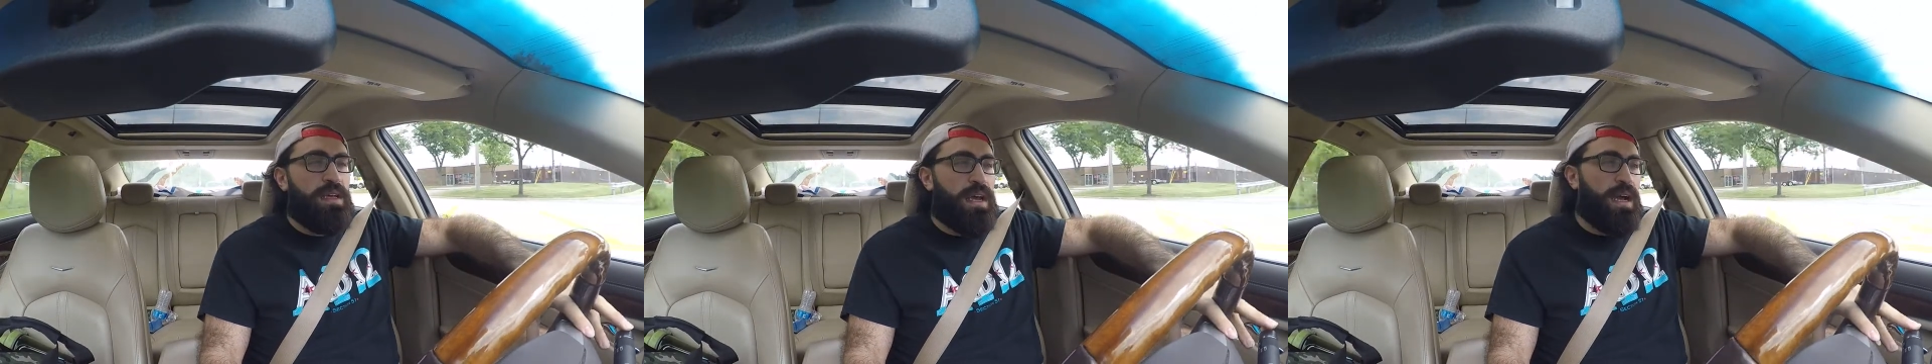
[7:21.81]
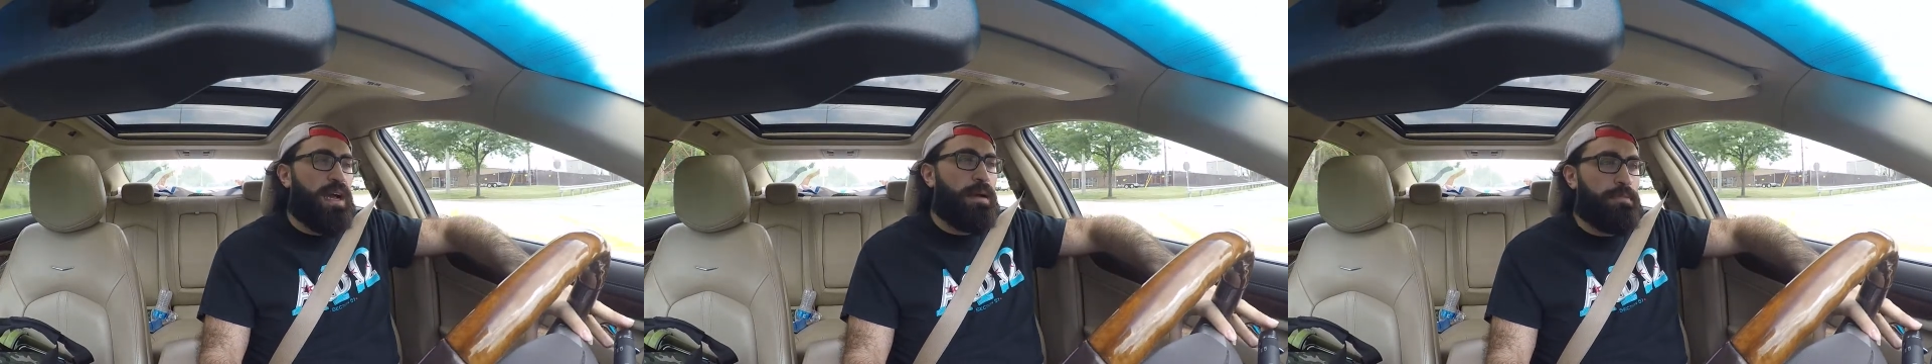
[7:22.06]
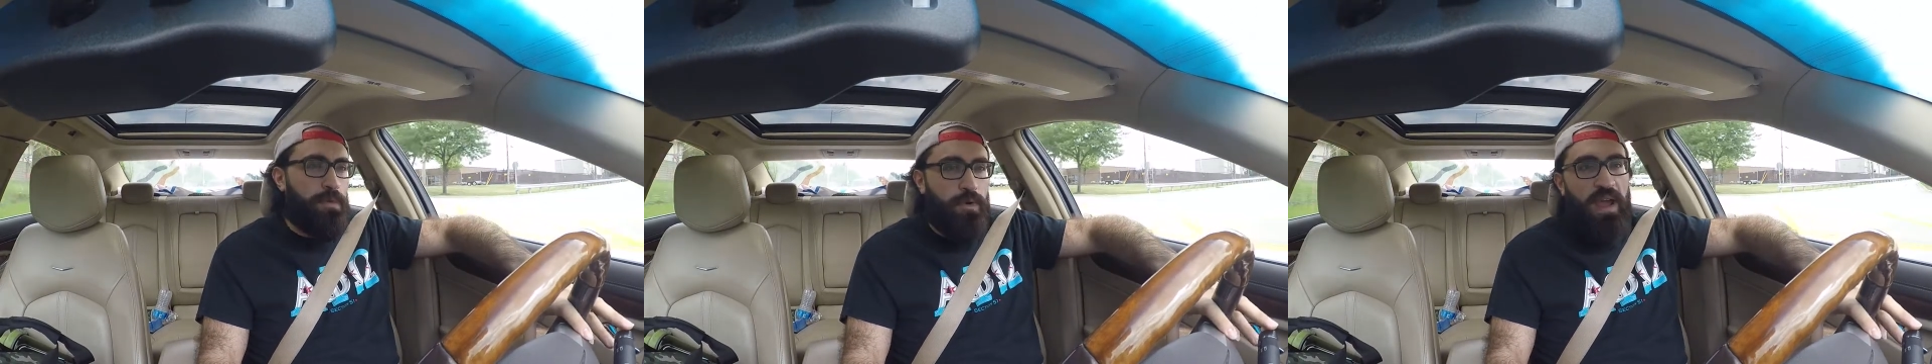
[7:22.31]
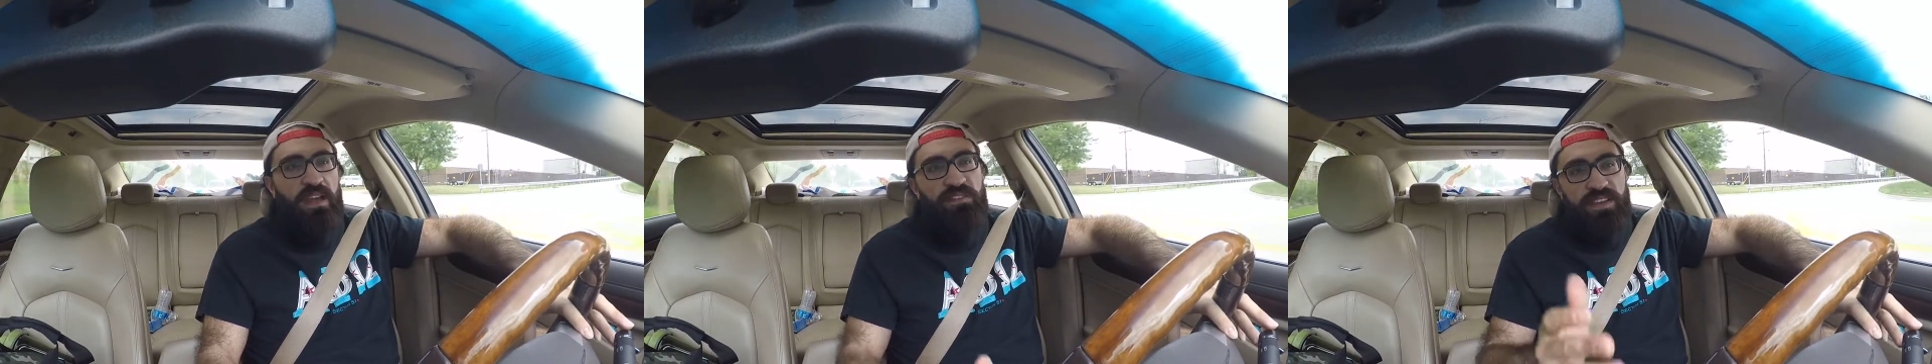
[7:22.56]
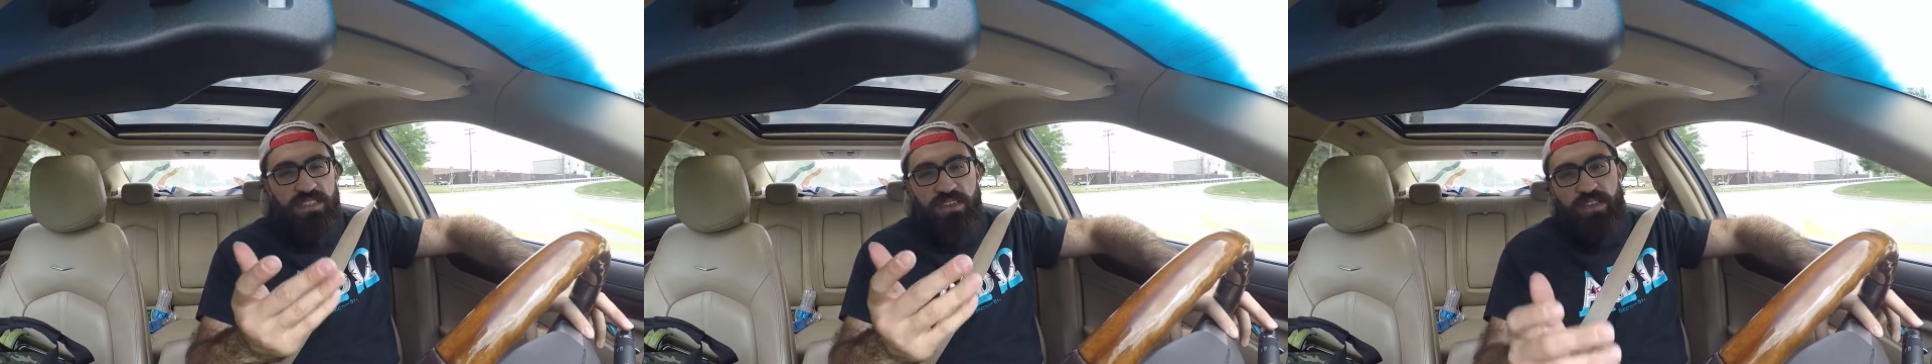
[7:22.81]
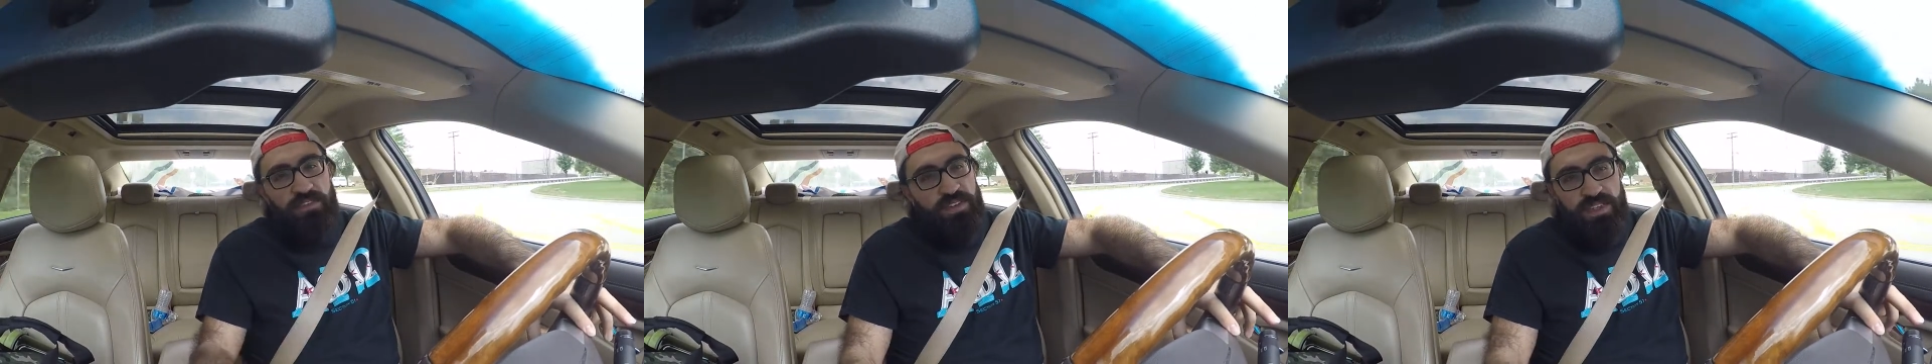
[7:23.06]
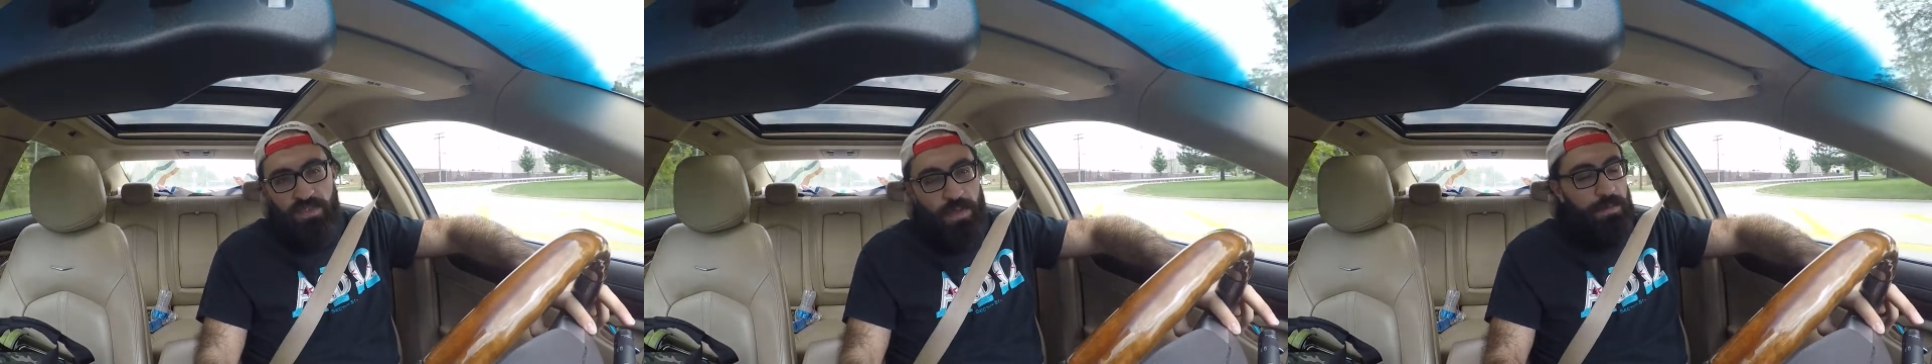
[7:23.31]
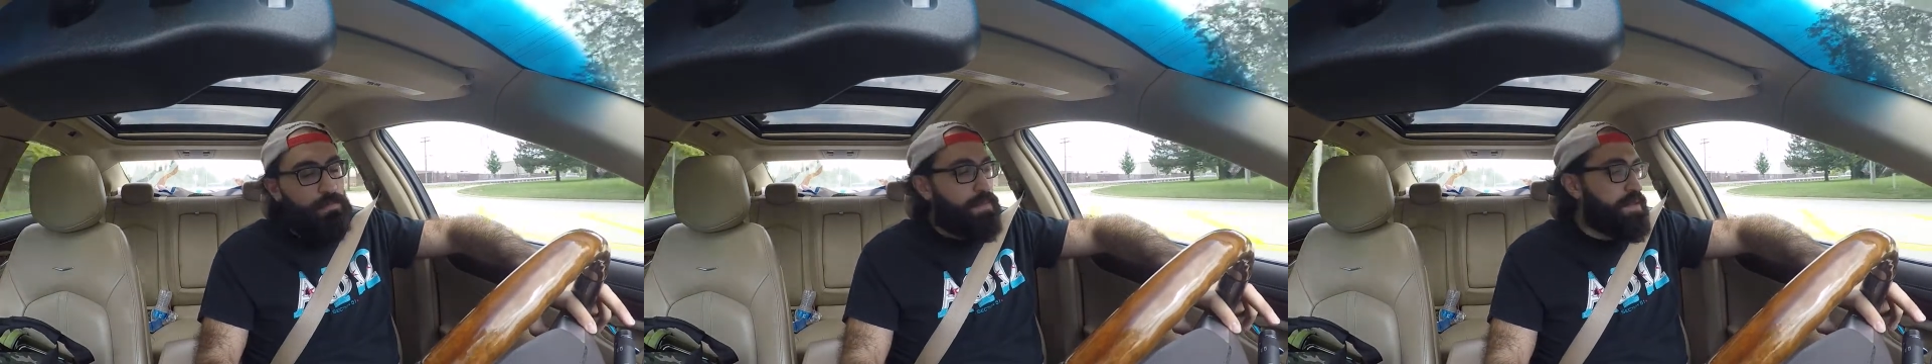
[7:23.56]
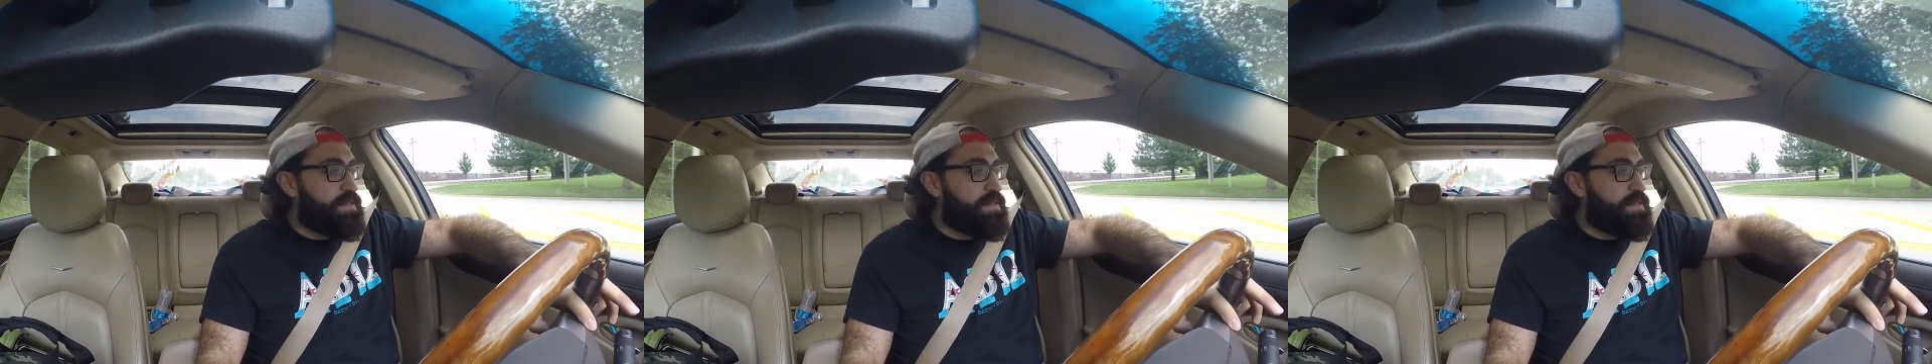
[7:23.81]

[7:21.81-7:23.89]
Graphics are different as well.